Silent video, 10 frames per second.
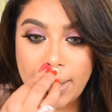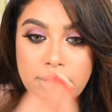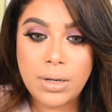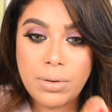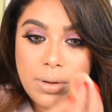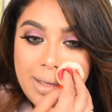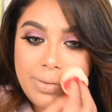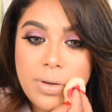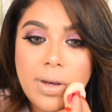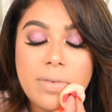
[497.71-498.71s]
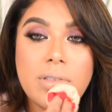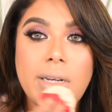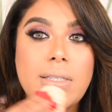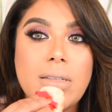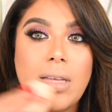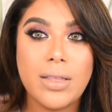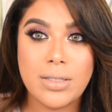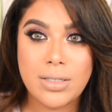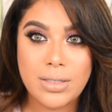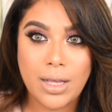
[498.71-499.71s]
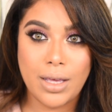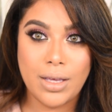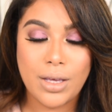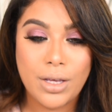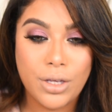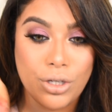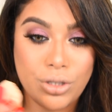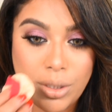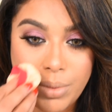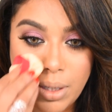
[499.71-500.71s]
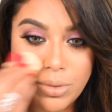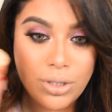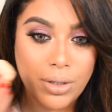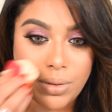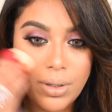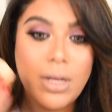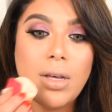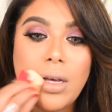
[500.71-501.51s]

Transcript: So if you have dry skin, this is like your dream come true.